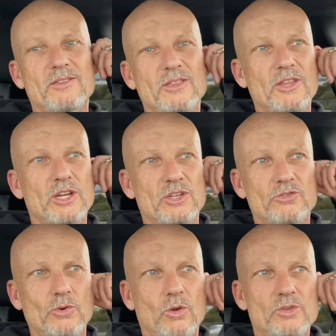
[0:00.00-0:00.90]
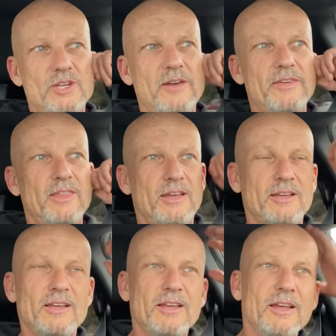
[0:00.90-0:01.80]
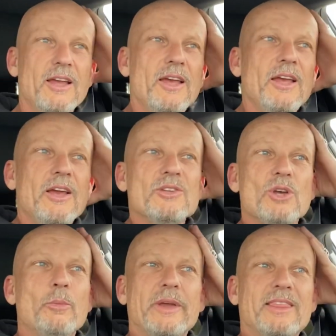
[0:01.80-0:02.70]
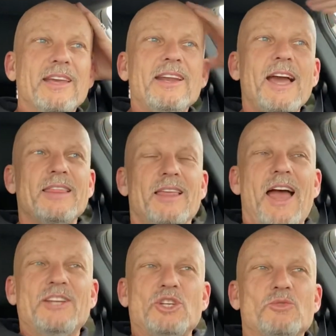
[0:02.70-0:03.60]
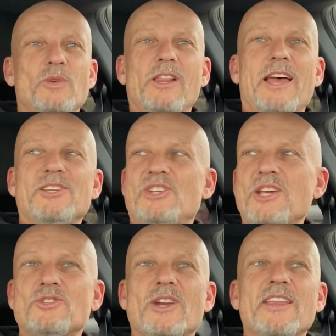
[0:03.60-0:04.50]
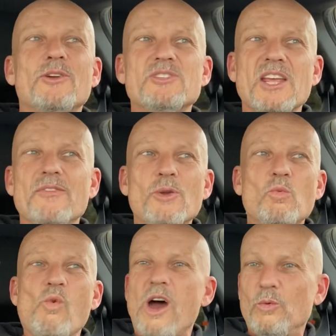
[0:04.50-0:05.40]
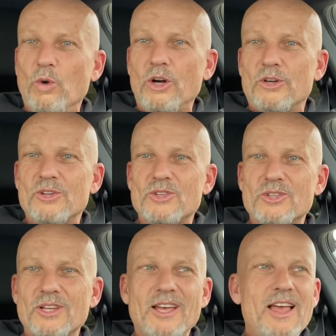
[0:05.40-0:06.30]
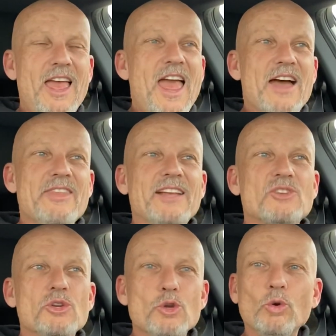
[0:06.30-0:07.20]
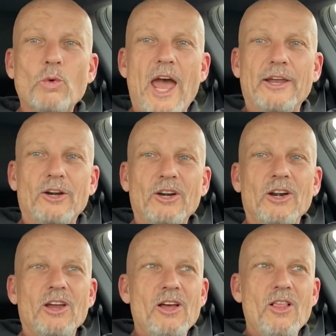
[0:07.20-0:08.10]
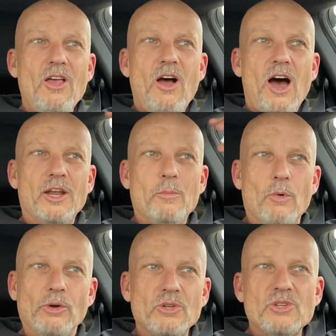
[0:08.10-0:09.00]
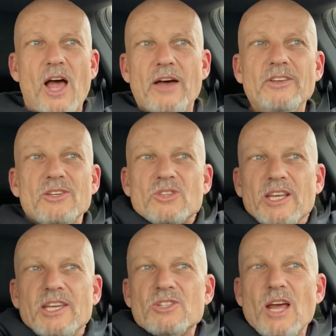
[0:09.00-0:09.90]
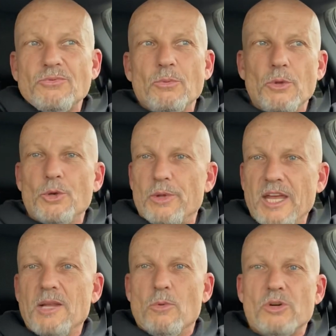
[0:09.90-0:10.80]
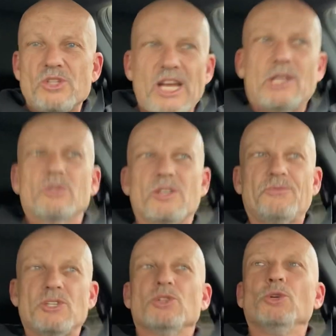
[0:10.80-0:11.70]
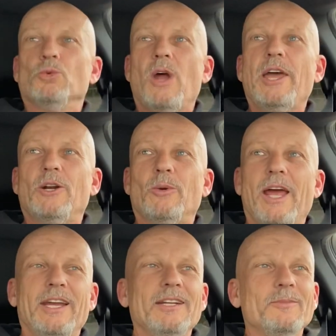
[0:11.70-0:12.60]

the controls and everything. So, but then I just realized yesterday there's even one worse, and that's a new rider on a motorcycle. Obviously, he's not familiar with any motorcycles if he's a new rider, right?